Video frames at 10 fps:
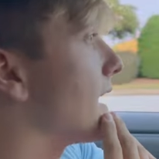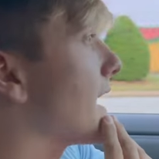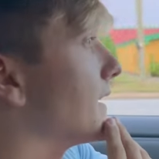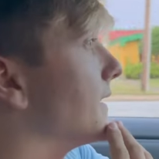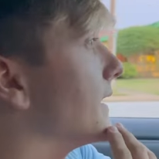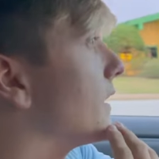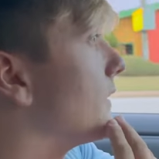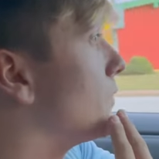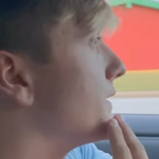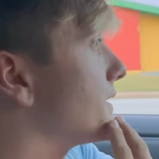I can think
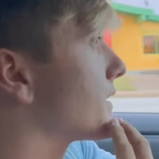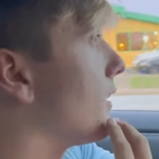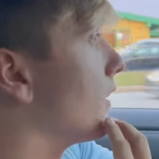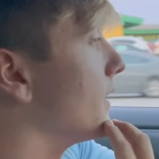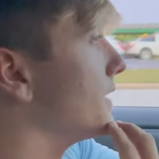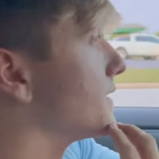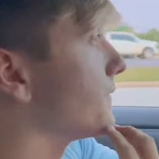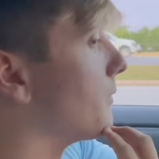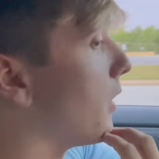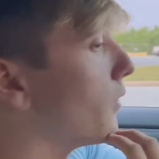of with this car is
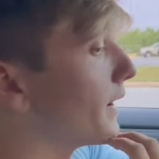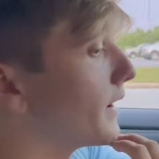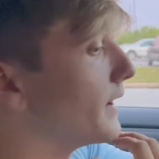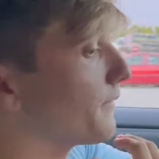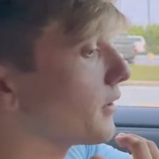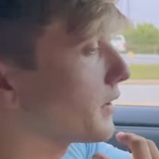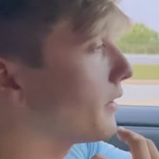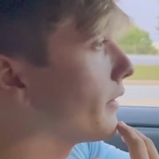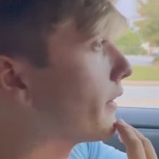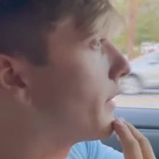from owning a different
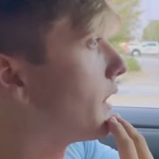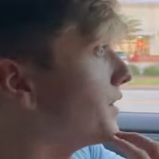car.